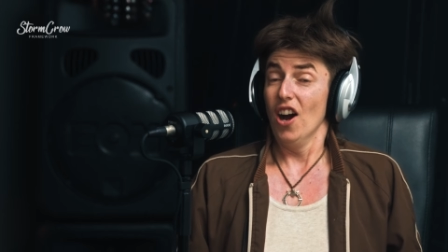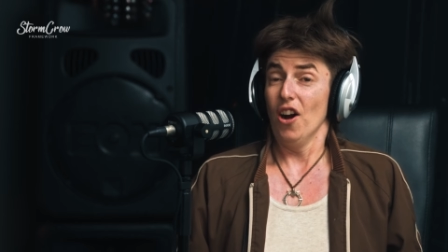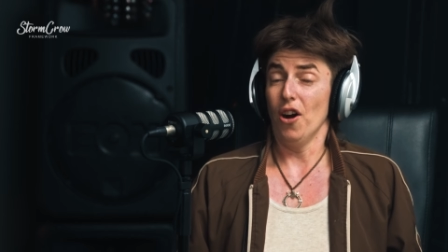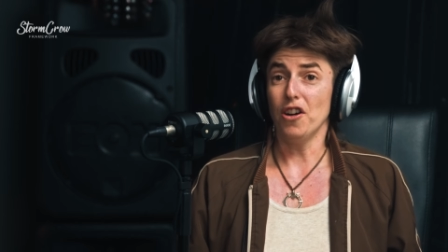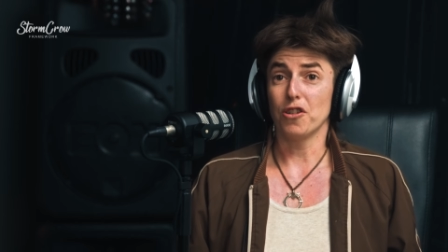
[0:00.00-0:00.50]

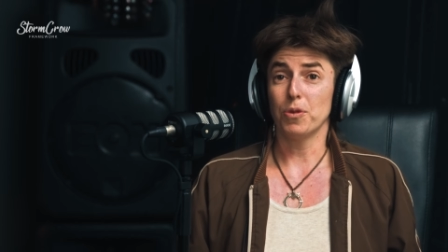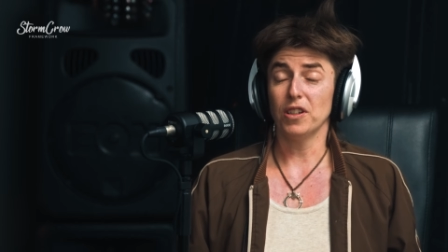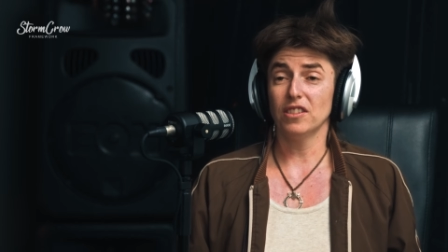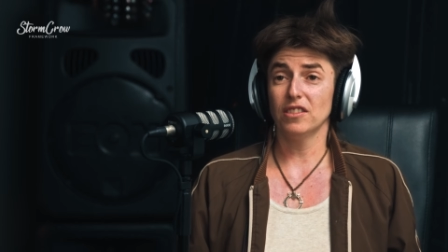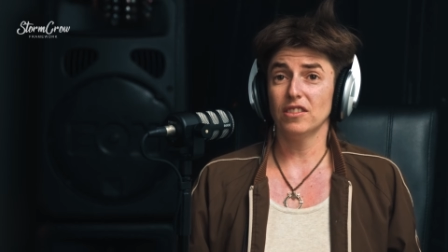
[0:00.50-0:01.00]
Oh,
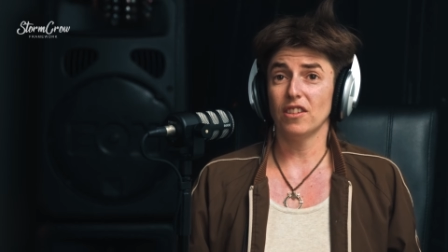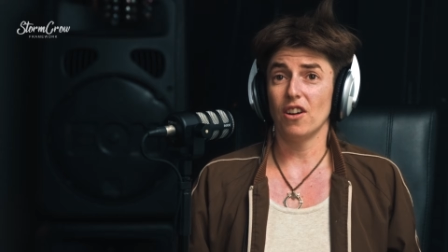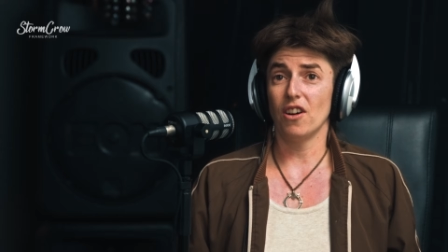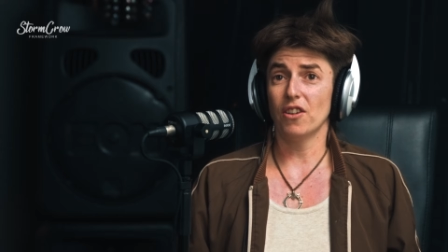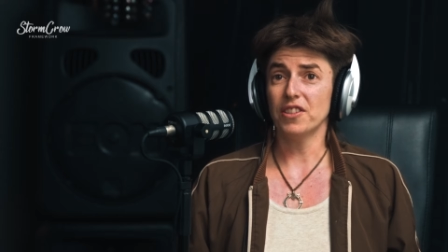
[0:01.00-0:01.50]
well,
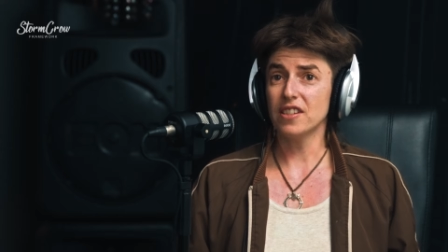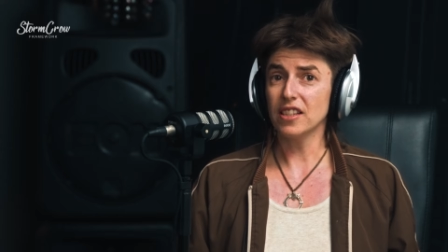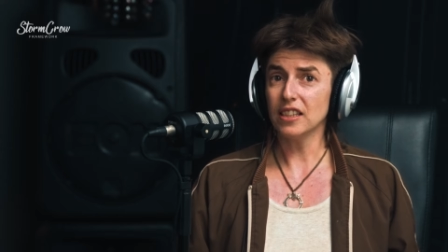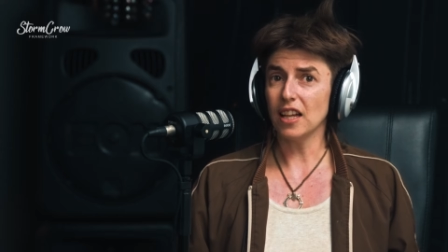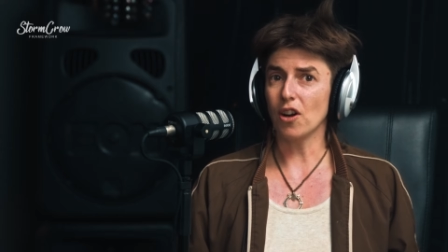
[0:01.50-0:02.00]

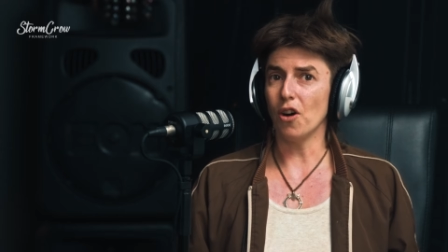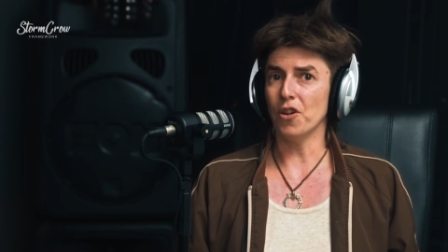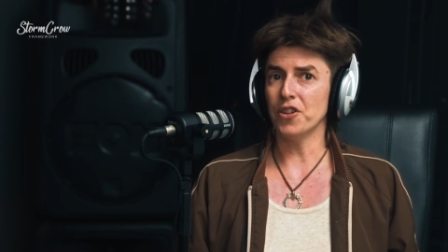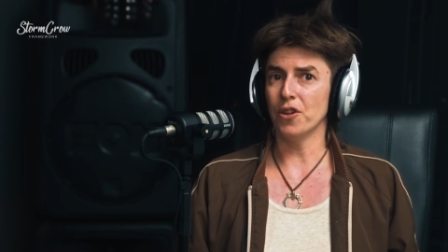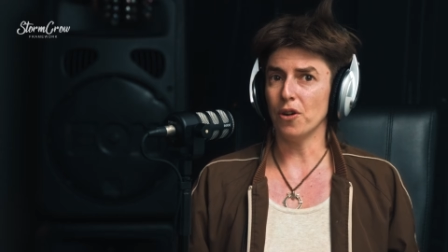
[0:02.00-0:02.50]
honestly, like
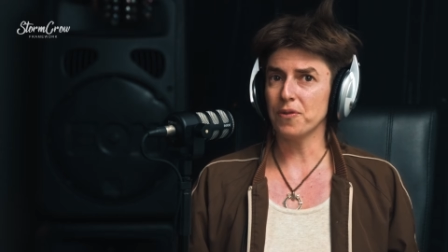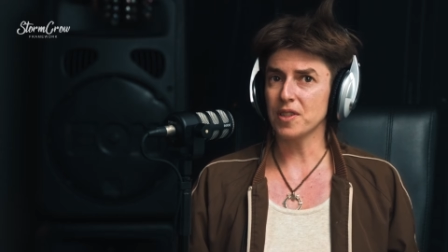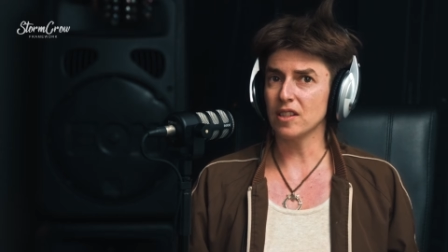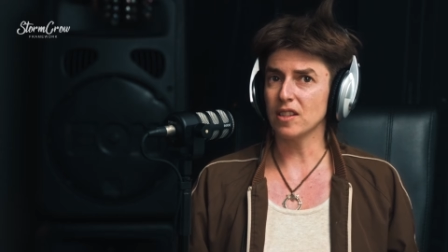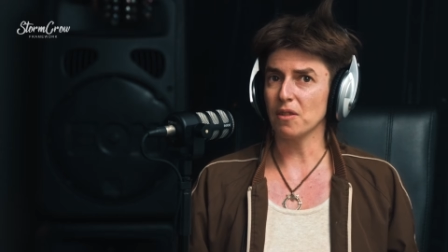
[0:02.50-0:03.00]
on and off
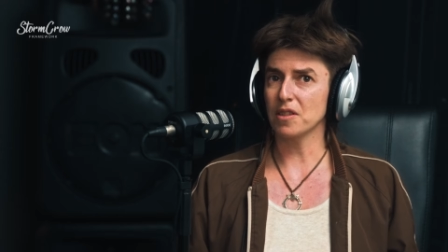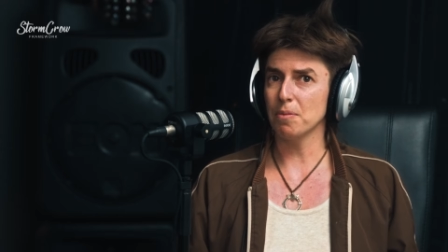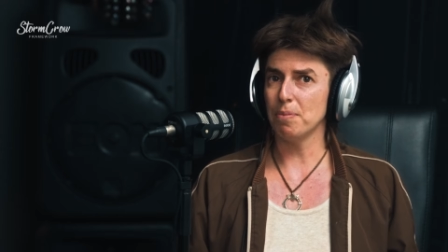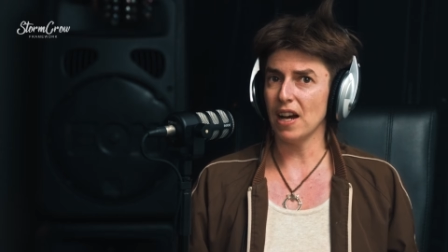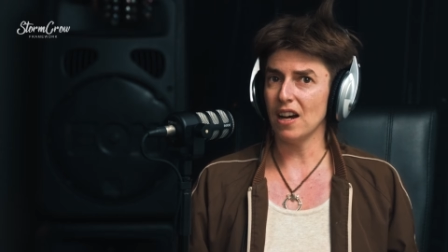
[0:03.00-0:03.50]
since I was
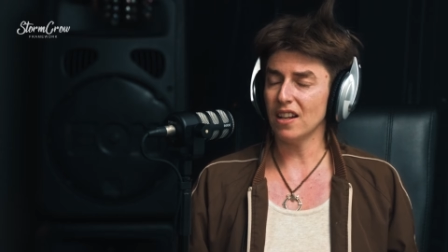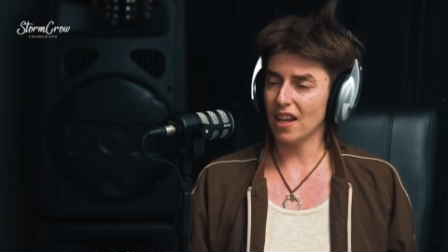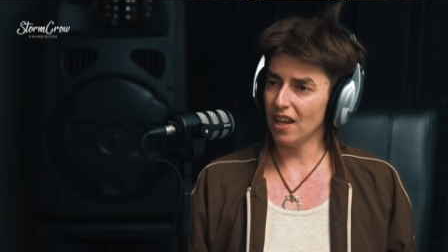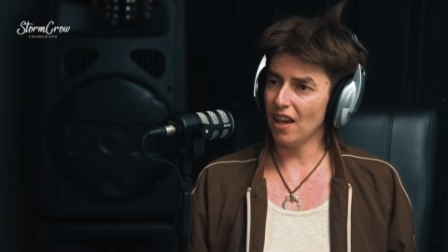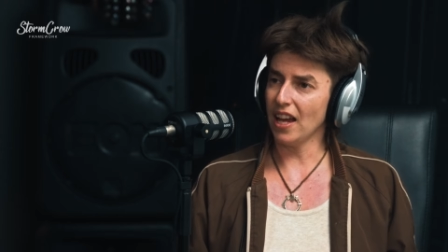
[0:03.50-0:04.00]
about
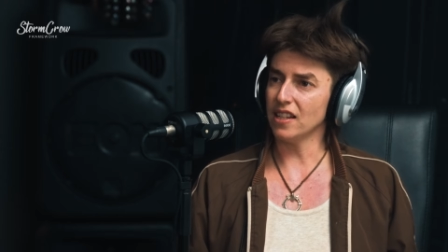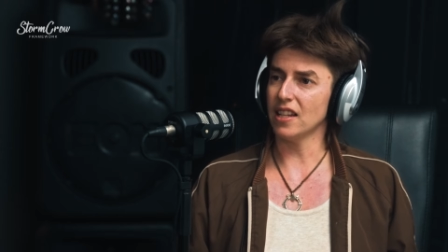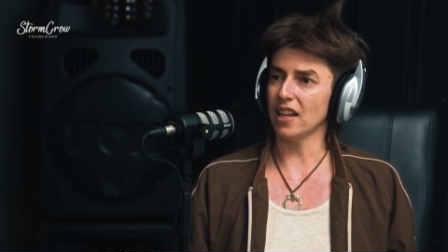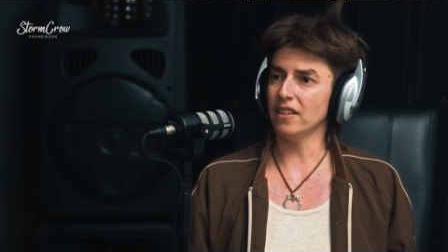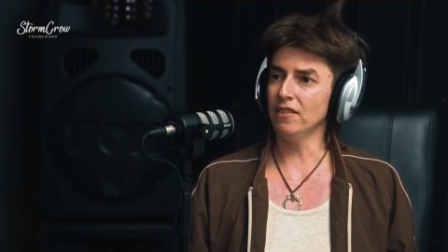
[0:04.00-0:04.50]

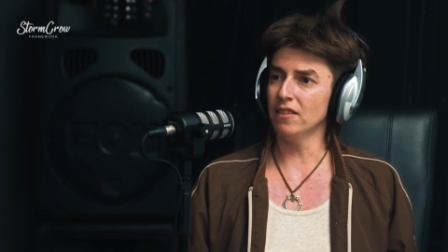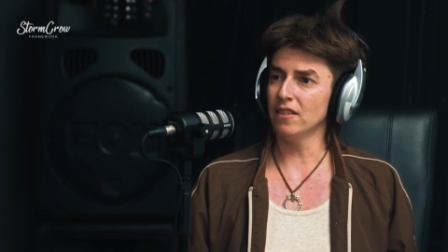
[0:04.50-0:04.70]
18.